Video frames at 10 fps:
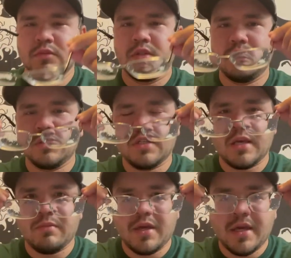just
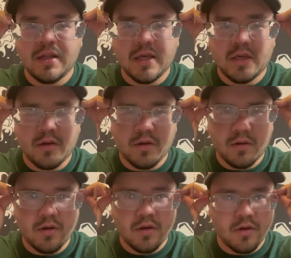like, man, like
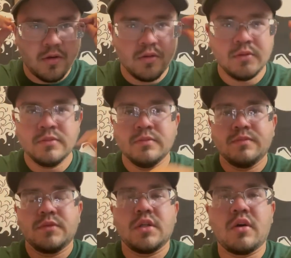you're
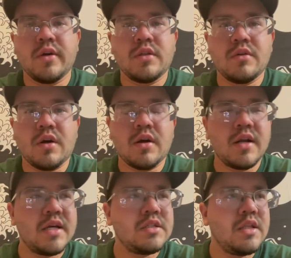going through a
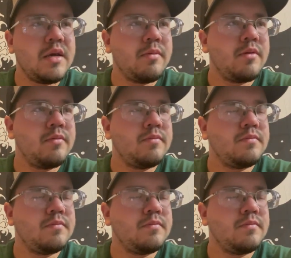hard ass labor,